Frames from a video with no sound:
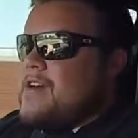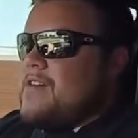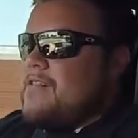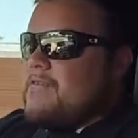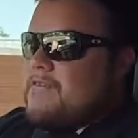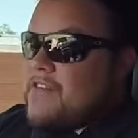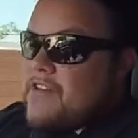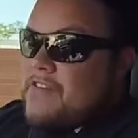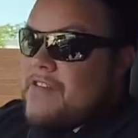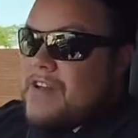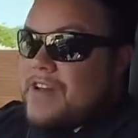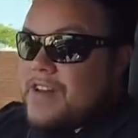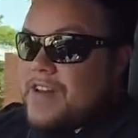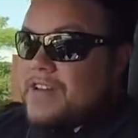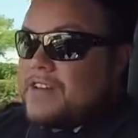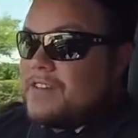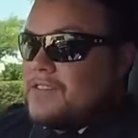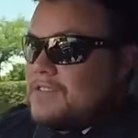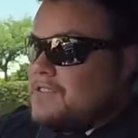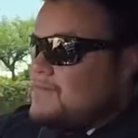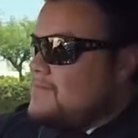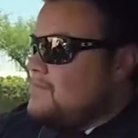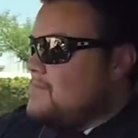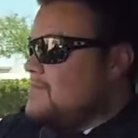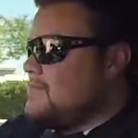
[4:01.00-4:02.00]
very little,
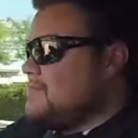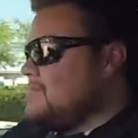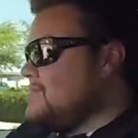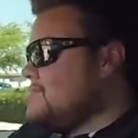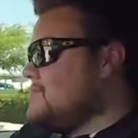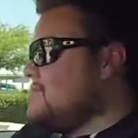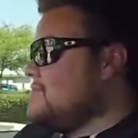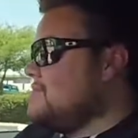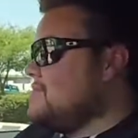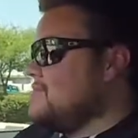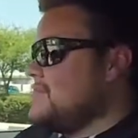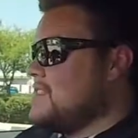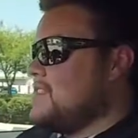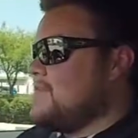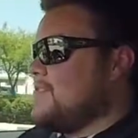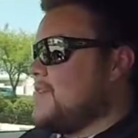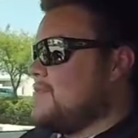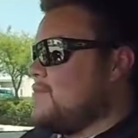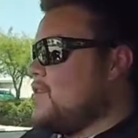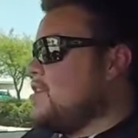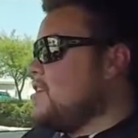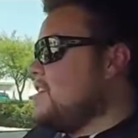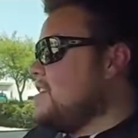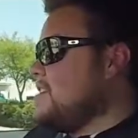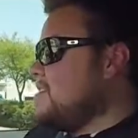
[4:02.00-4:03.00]
if
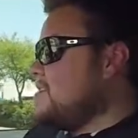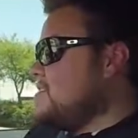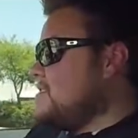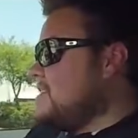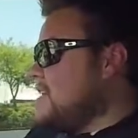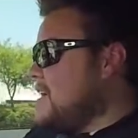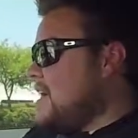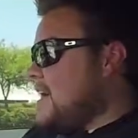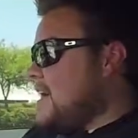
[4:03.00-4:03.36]
I'm honest.